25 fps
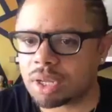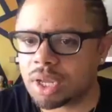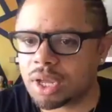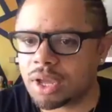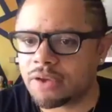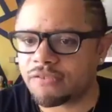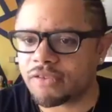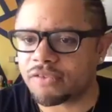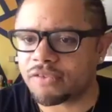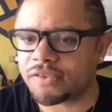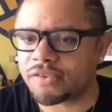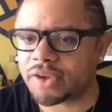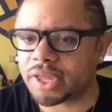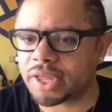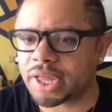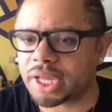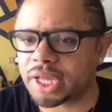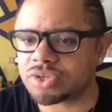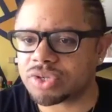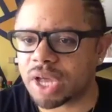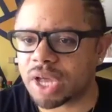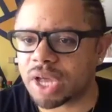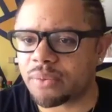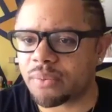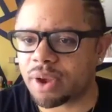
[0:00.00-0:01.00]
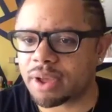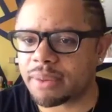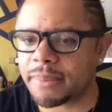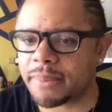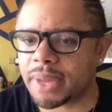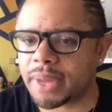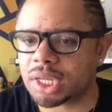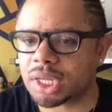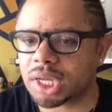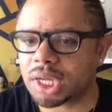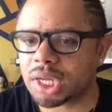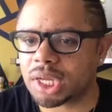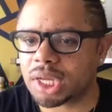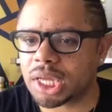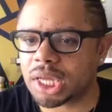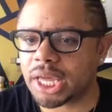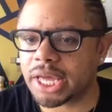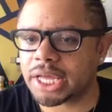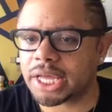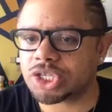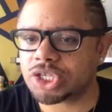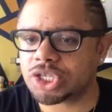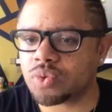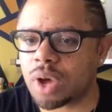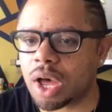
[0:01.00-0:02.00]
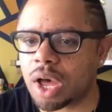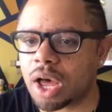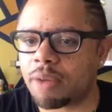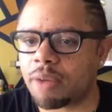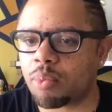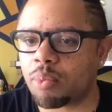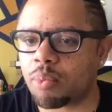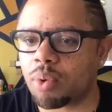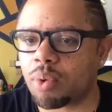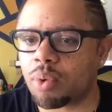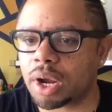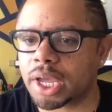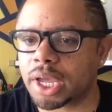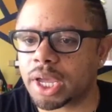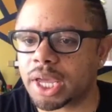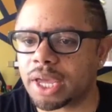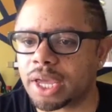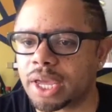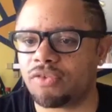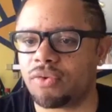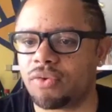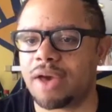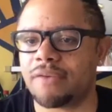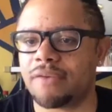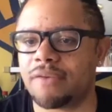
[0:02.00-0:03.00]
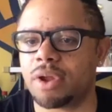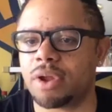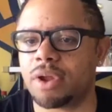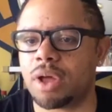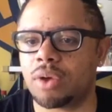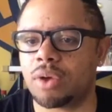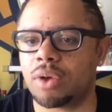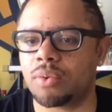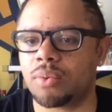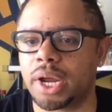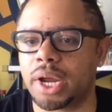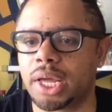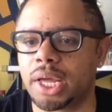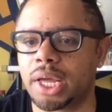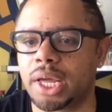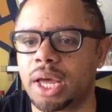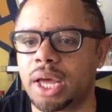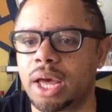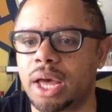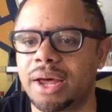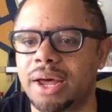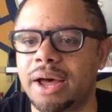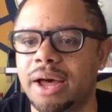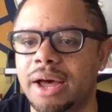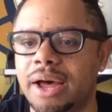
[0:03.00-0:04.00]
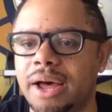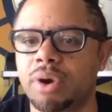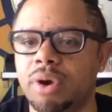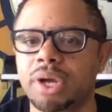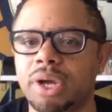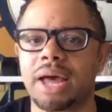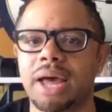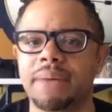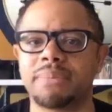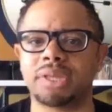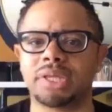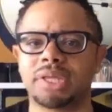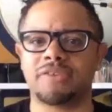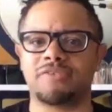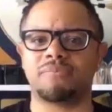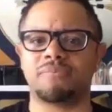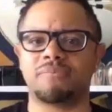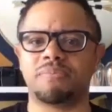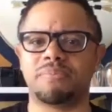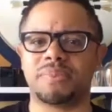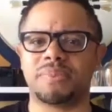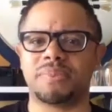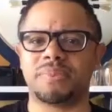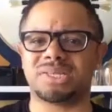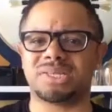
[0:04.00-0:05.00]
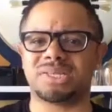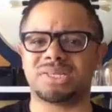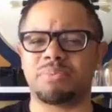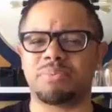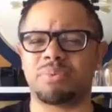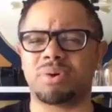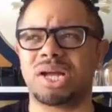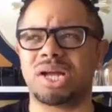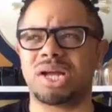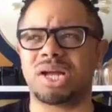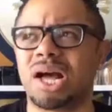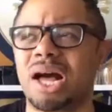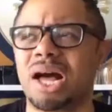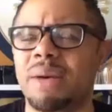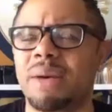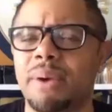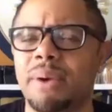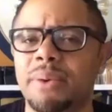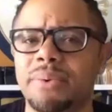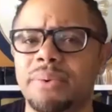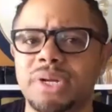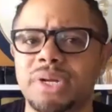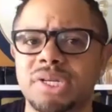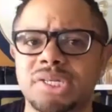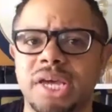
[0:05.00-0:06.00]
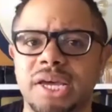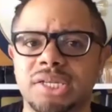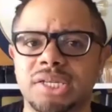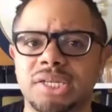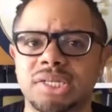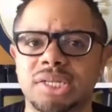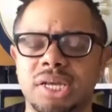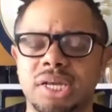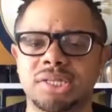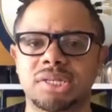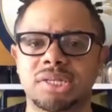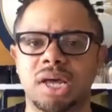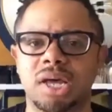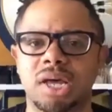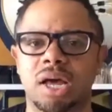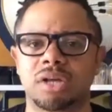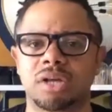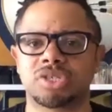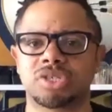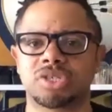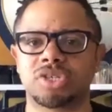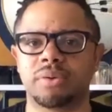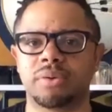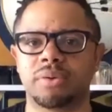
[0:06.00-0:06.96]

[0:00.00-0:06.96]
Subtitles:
For freelancers, I recommend looking into Upwork if you haven't already. Upwork, I believe, is Upwork.com, I want to say. It's also a